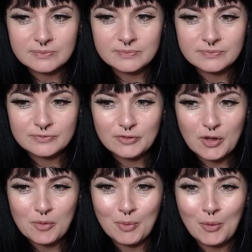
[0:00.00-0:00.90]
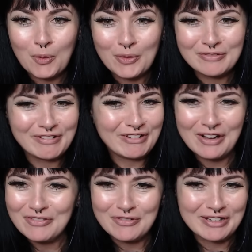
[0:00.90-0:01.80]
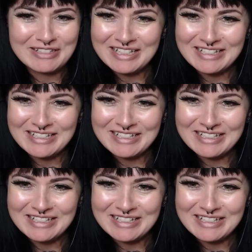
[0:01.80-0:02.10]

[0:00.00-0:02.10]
I love the way he says